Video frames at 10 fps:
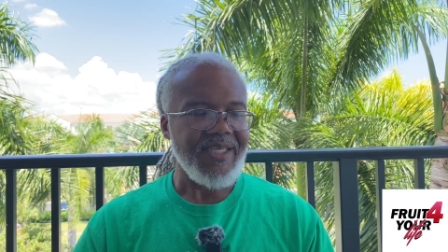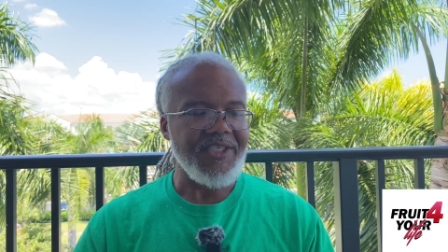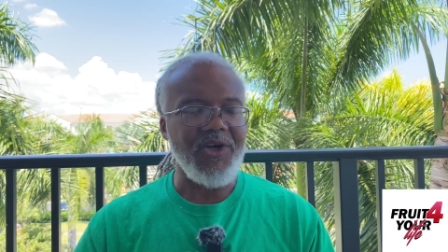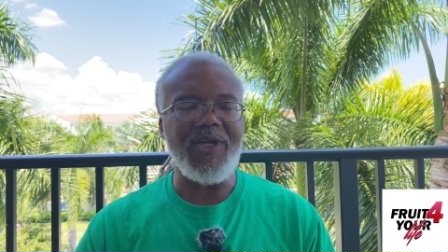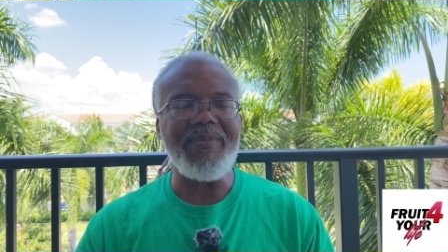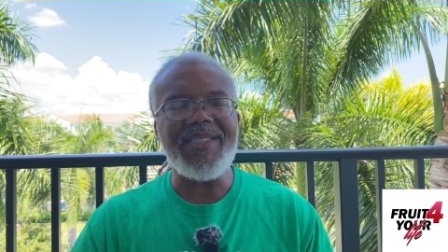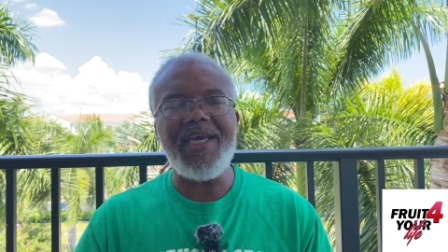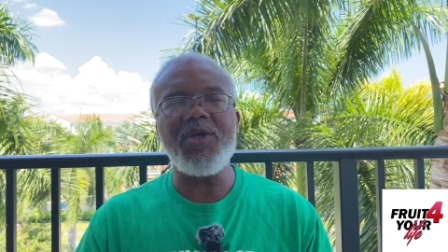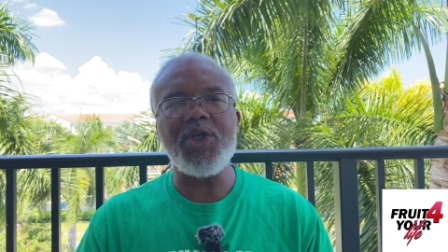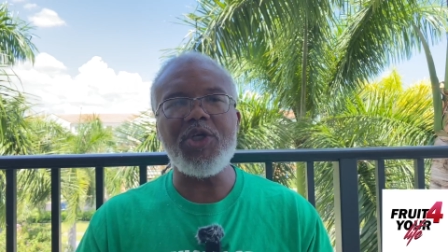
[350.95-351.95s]
So let me
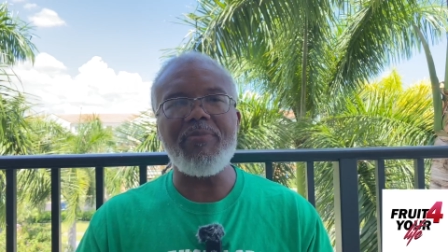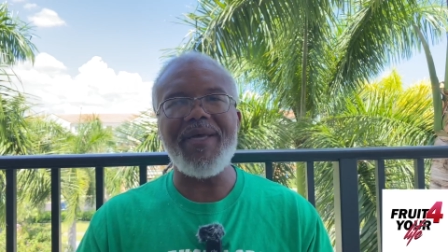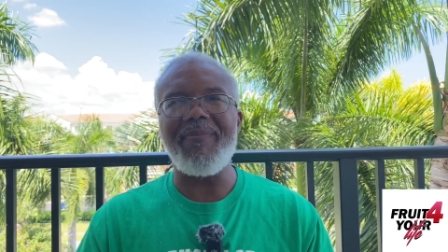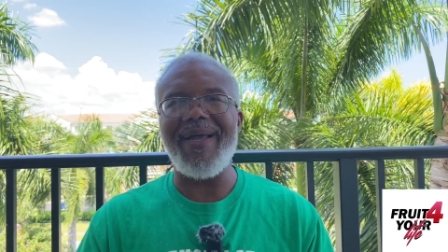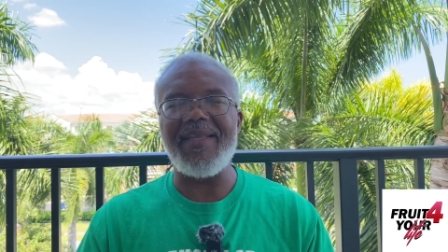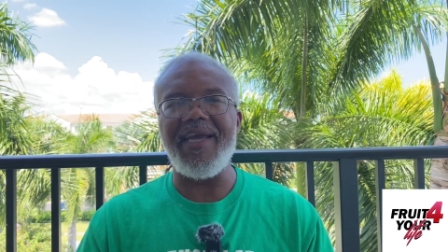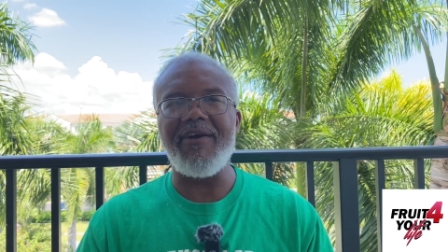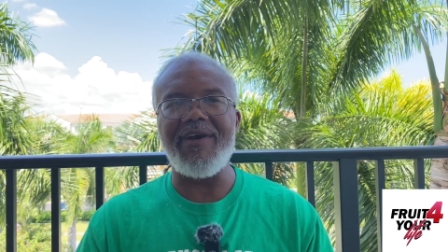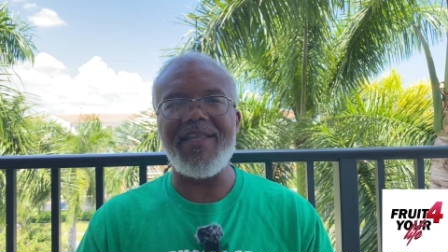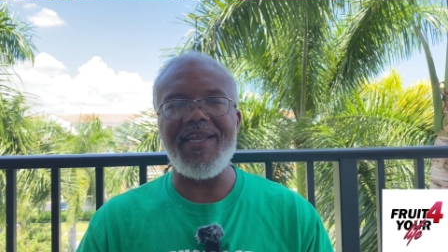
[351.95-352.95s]
tell you a little bit about the
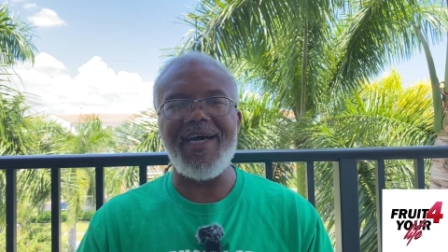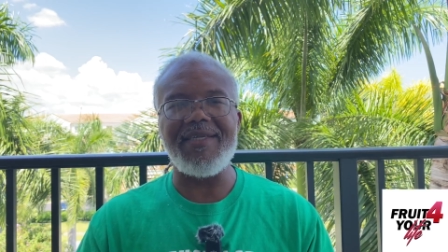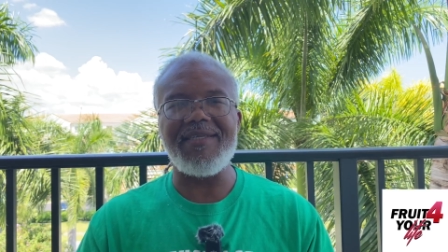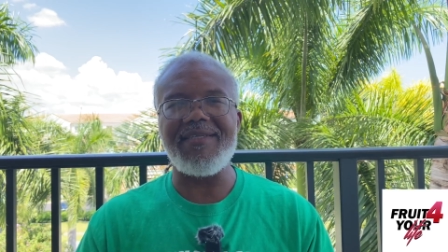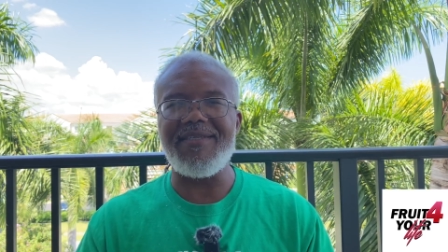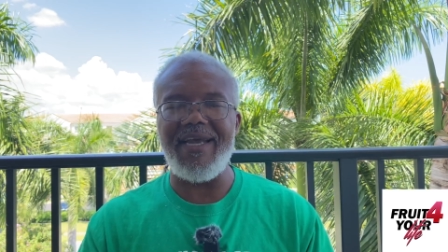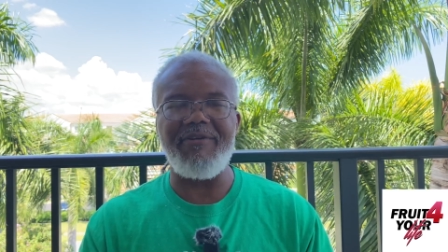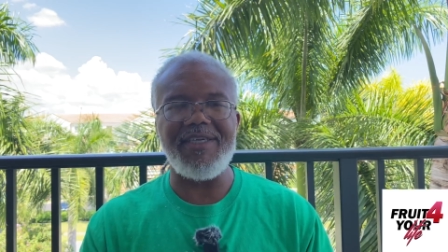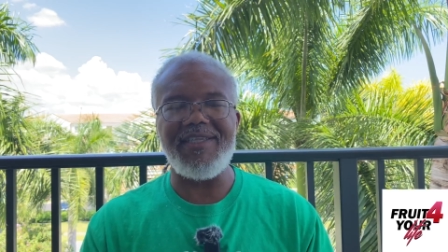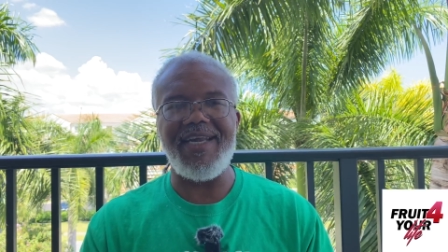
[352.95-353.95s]
area that I
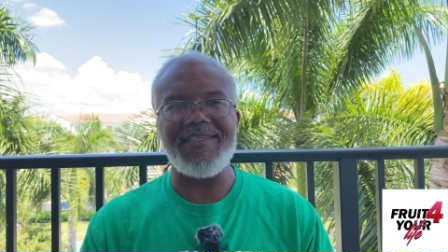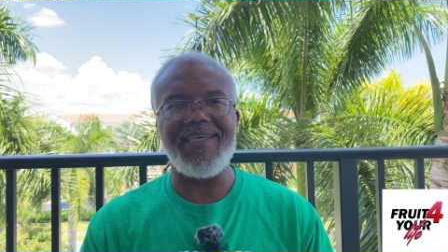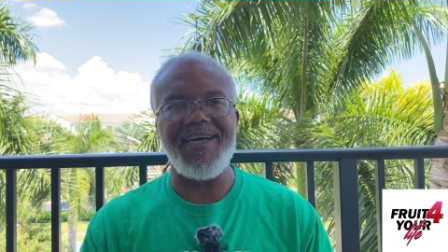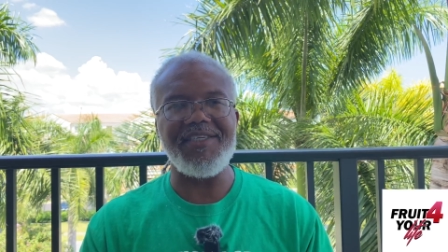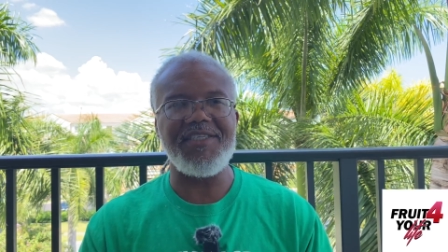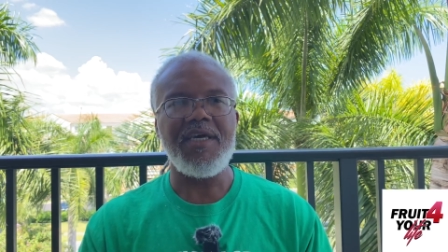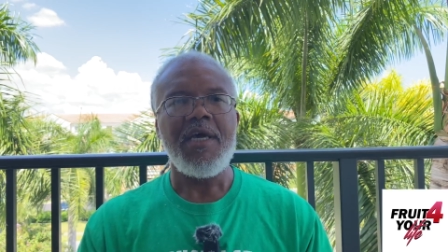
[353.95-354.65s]
areas that I touched.